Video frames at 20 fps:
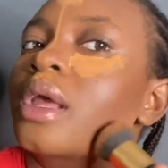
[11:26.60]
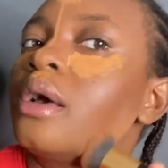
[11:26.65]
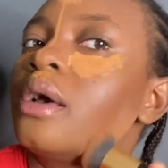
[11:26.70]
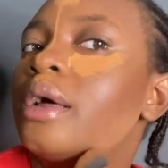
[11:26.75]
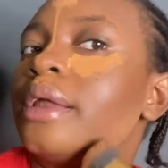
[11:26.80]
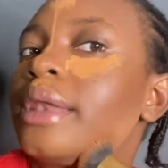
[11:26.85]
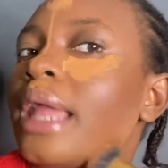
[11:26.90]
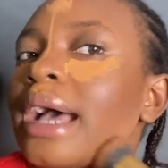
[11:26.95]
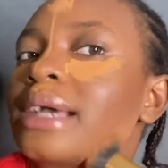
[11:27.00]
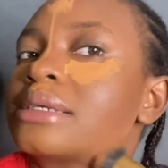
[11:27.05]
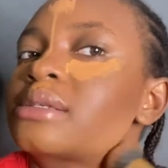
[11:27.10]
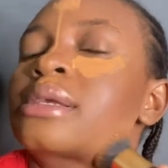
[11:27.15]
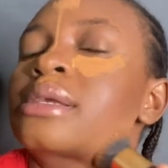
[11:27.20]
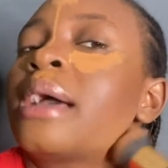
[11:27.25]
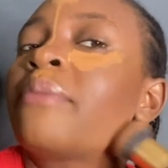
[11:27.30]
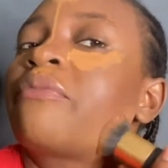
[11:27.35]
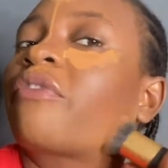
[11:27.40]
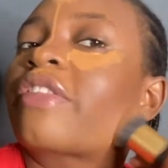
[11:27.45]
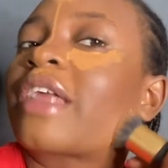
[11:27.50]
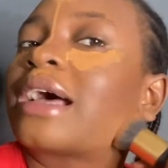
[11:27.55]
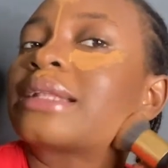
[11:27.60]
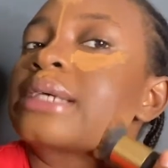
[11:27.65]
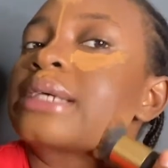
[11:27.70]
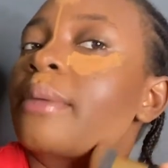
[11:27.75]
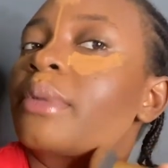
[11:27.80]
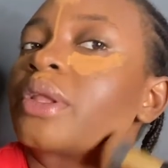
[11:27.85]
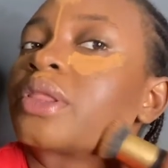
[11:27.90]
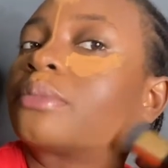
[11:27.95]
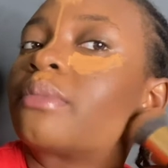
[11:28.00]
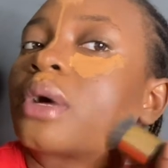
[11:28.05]
Now, it's time for that time
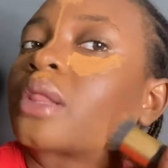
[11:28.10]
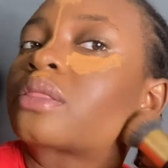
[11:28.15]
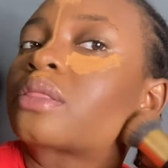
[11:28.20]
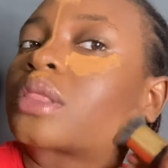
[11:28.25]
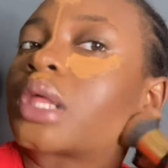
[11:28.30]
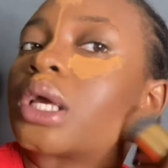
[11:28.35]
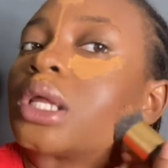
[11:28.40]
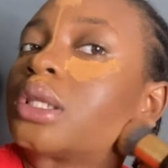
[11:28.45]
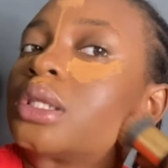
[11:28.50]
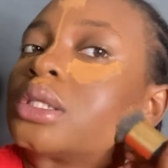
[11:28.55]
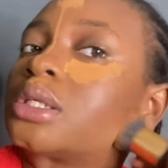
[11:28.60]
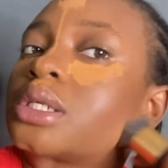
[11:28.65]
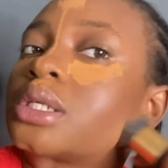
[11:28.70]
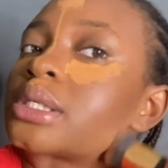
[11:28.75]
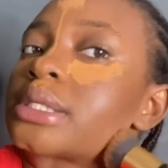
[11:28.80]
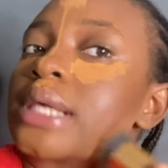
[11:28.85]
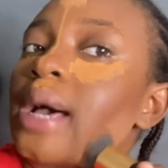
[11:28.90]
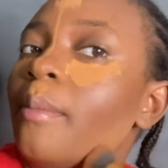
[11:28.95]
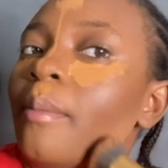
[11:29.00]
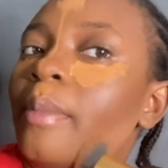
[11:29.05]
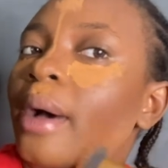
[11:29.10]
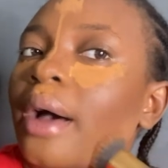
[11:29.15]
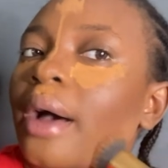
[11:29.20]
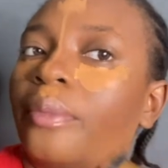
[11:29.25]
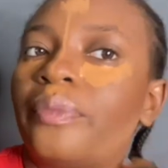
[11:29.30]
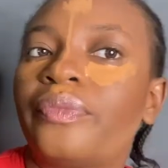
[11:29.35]
of the month in December.